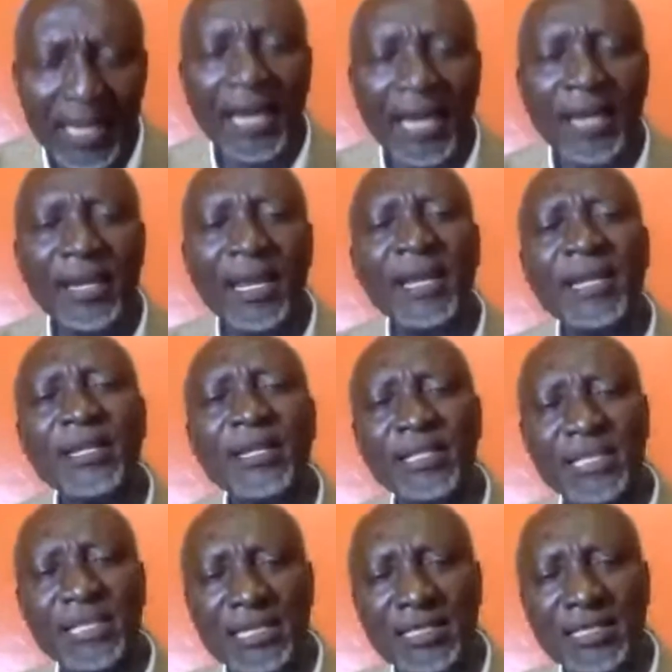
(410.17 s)
And then
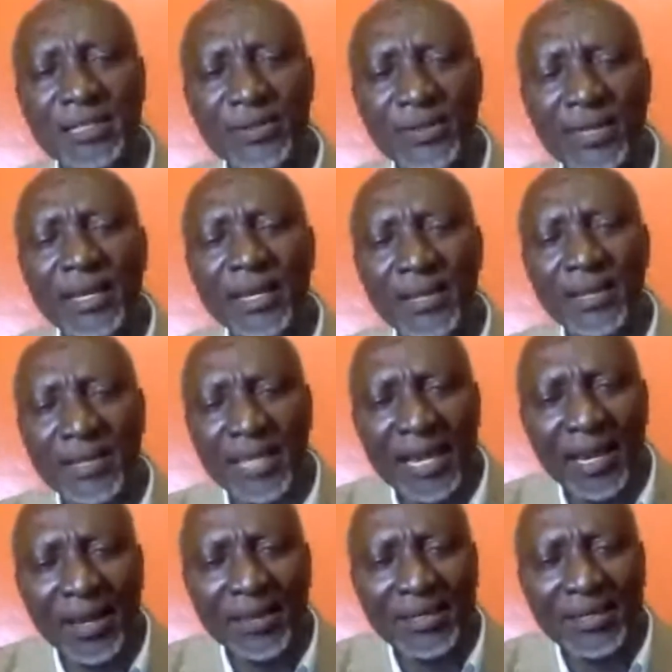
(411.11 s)
indeed,
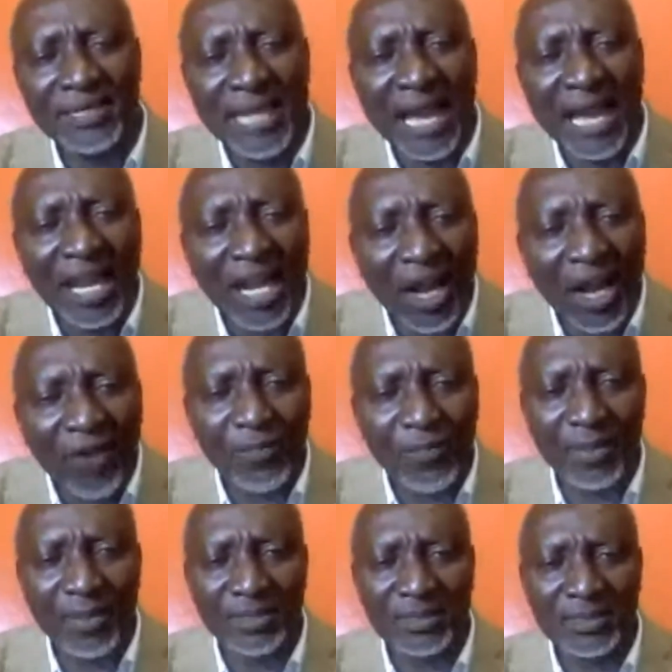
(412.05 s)
their
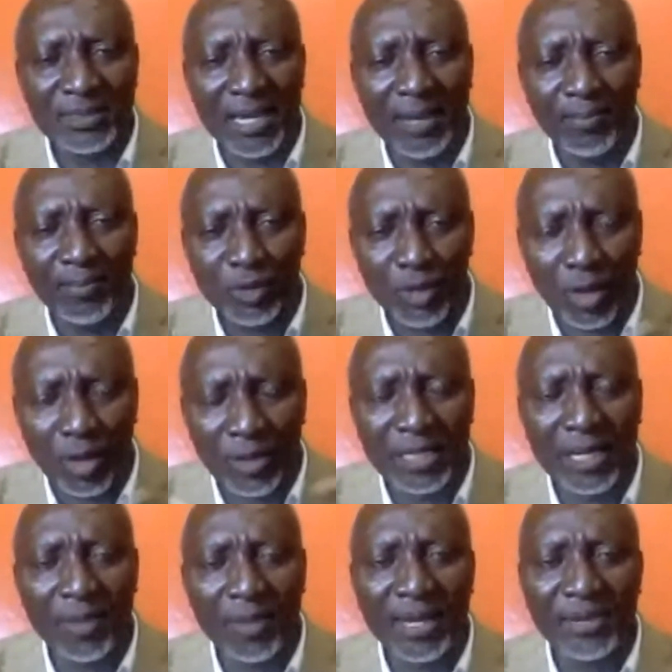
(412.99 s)
governments, I'm
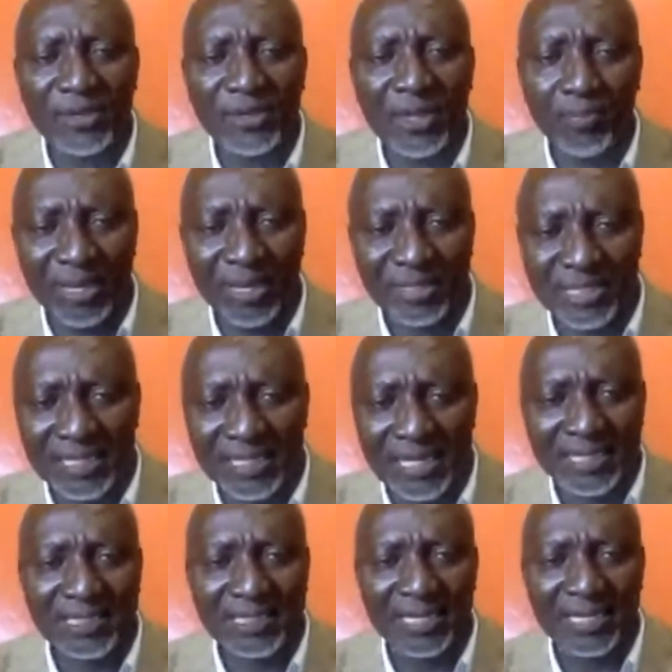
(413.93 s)
talking about the
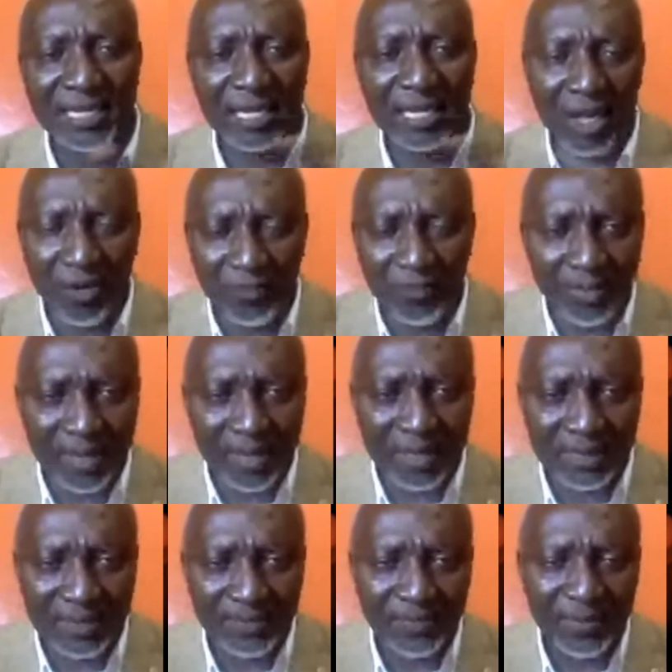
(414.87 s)
presidents and the
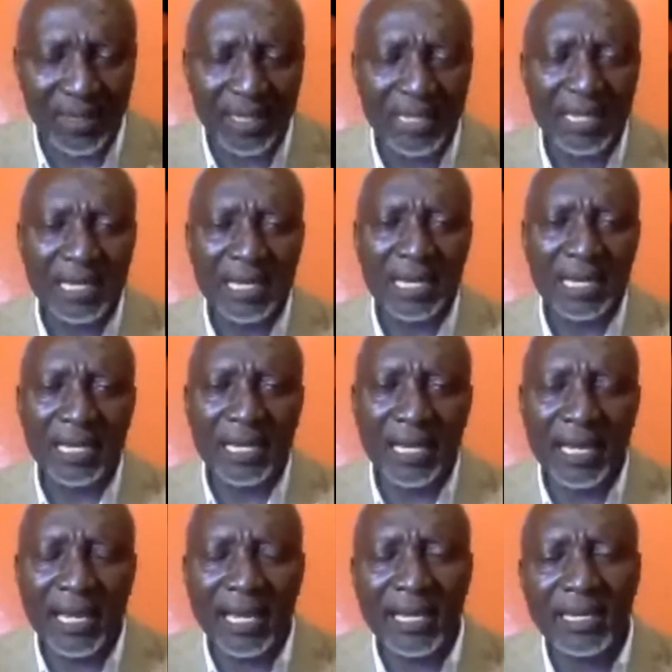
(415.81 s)
governments,
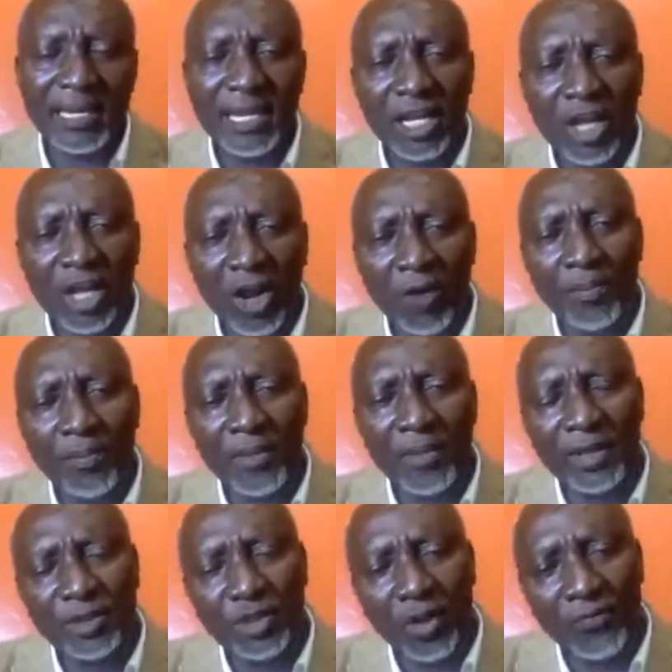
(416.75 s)
any
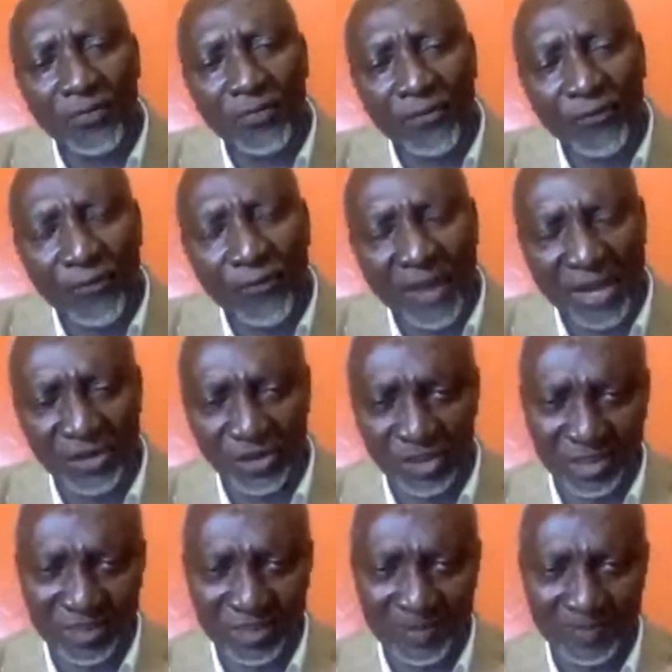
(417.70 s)
government of the
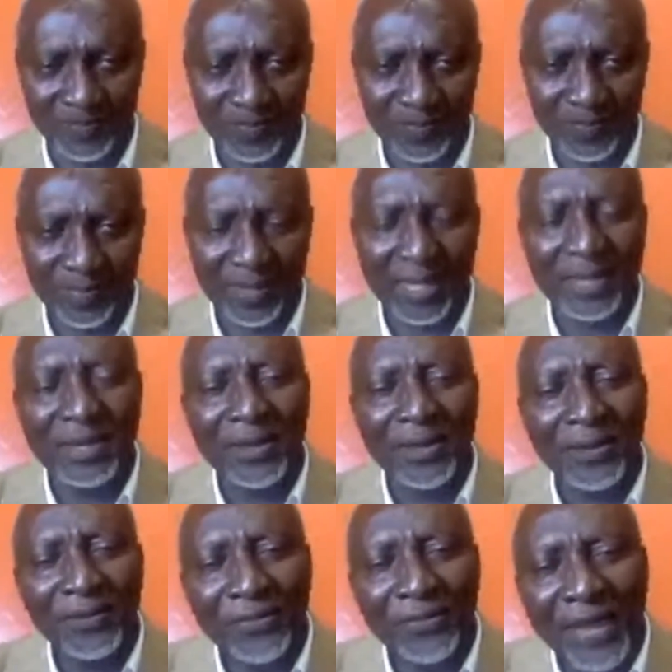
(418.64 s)
French
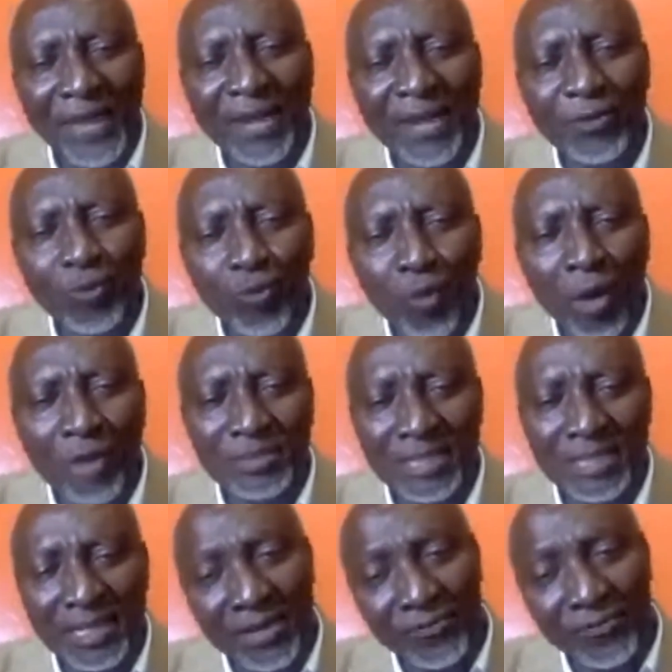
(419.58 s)
that wants,
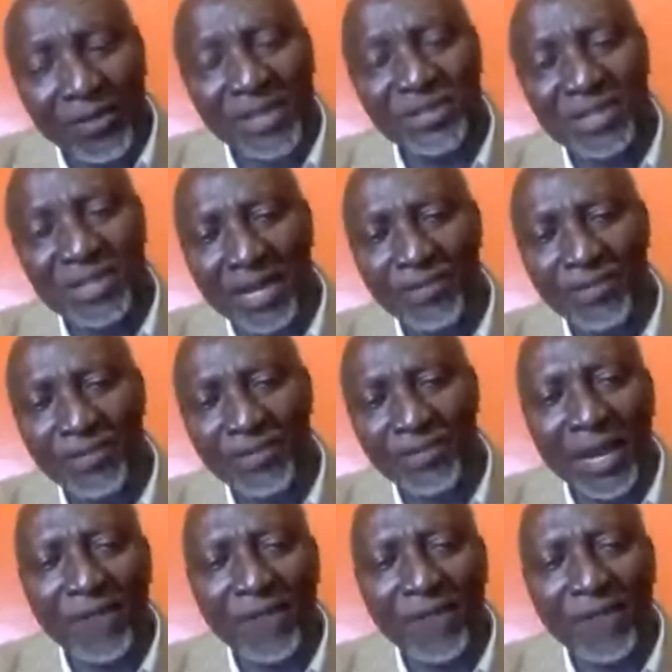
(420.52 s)
in a French country,